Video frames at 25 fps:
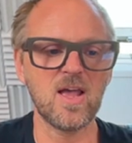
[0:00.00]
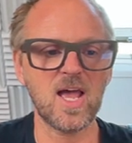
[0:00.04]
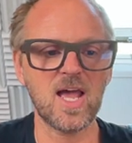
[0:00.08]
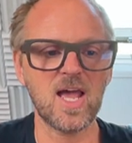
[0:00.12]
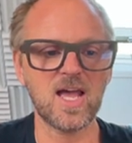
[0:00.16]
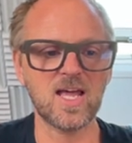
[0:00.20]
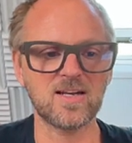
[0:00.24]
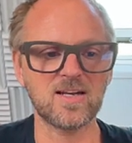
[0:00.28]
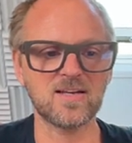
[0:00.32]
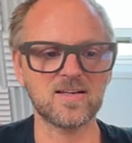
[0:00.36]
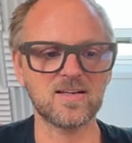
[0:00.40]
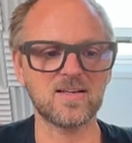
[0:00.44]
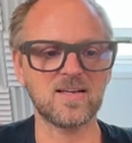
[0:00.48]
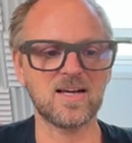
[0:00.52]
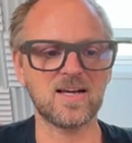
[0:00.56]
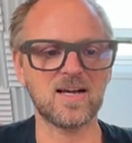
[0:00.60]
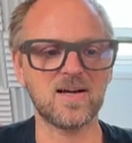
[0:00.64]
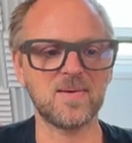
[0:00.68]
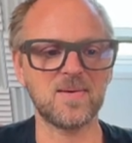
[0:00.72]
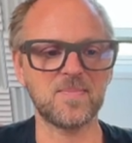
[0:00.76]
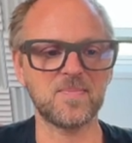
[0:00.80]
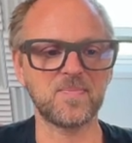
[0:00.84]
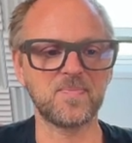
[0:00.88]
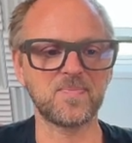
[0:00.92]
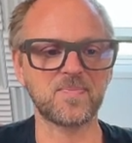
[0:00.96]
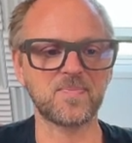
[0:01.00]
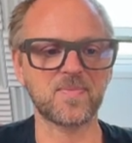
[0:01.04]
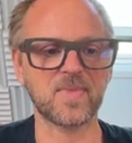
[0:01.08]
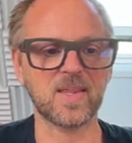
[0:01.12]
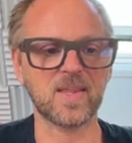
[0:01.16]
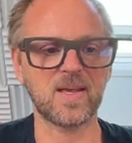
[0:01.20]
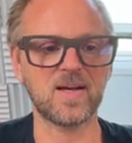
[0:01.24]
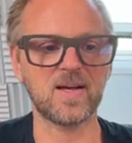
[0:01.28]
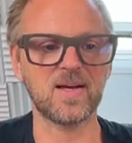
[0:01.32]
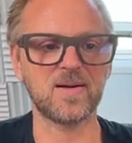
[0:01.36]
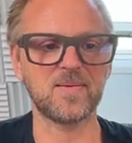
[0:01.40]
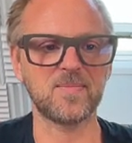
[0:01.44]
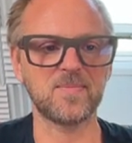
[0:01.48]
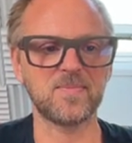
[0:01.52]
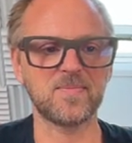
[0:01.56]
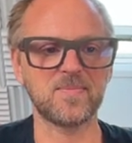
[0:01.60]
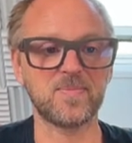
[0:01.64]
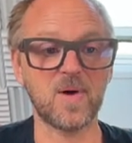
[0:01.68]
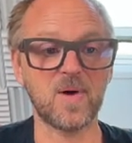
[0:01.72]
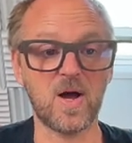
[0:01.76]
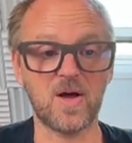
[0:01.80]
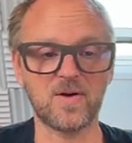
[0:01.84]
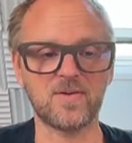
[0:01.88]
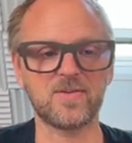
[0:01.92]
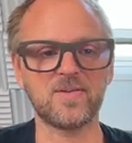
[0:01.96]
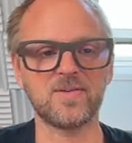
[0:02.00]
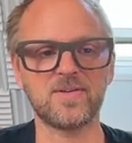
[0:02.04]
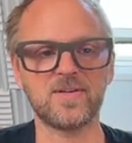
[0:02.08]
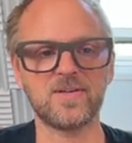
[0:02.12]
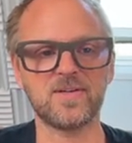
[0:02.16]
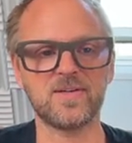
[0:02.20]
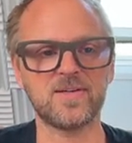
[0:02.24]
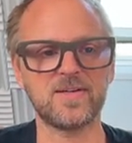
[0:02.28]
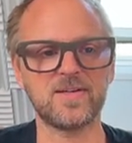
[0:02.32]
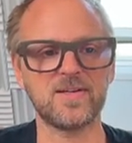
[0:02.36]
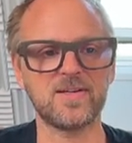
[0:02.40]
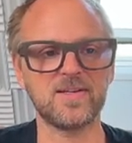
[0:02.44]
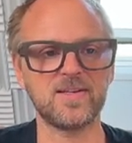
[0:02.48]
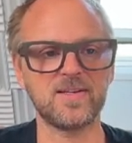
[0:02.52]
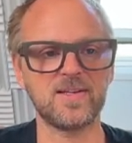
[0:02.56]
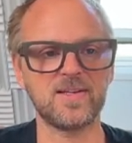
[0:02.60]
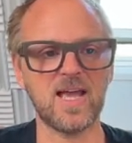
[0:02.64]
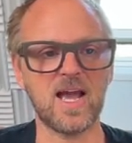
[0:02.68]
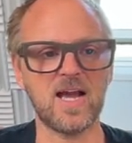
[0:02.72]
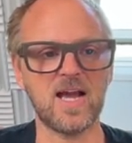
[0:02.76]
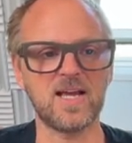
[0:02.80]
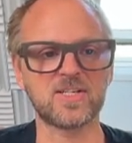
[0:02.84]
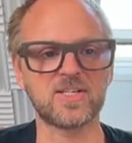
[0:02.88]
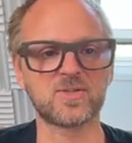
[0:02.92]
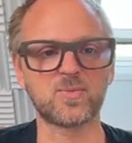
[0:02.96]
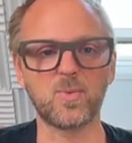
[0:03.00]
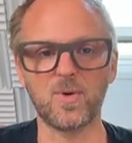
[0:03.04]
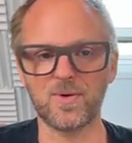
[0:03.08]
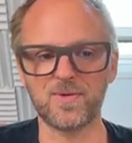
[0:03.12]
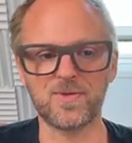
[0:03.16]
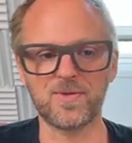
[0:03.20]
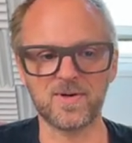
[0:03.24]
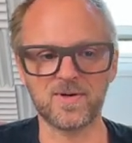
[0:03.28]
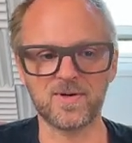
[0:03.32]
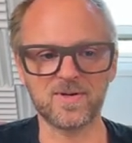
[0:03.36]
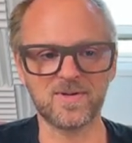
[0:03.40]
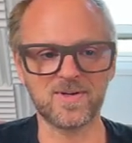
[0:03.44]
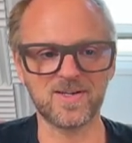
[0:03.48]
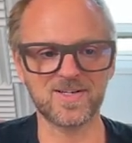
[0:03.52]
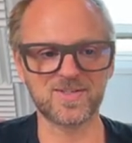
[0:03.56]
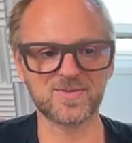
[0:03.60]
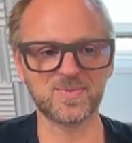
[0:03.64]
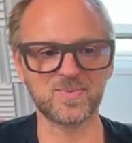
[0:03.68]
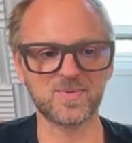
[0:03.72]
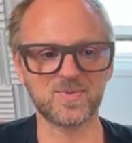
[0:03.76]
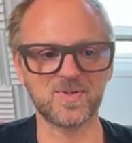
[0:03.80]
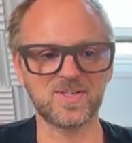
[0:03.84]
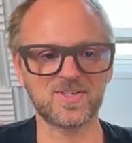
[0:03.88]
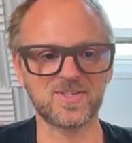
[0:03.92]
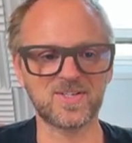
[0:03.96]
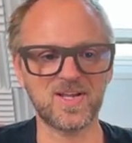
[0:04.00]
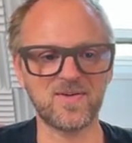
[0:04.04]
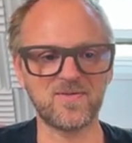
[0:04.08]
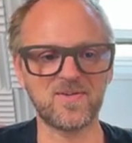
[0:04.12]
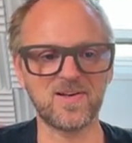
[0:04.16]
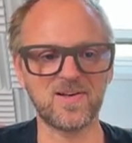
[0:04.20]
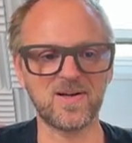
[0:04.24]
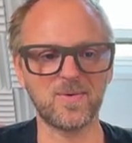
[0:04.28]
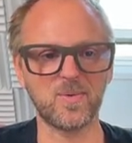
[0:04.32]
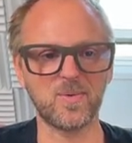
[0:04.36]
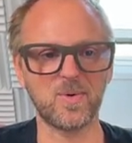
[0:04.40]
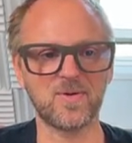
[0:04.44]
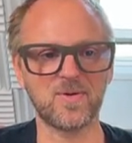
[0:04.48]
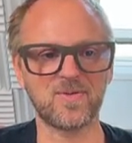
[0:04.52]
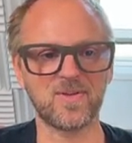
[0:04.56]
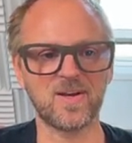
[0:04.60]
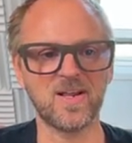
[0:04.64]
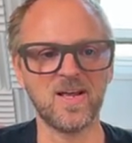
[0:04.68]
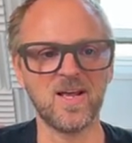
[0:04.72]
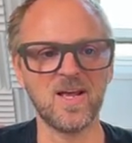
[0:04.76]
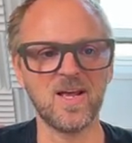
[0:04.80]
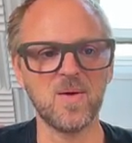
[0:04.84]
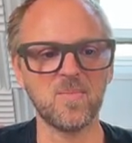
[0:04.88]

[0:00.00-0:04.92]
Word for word: And um, um, but uh, yeah, it's worth it. It's, it's definitely worth it.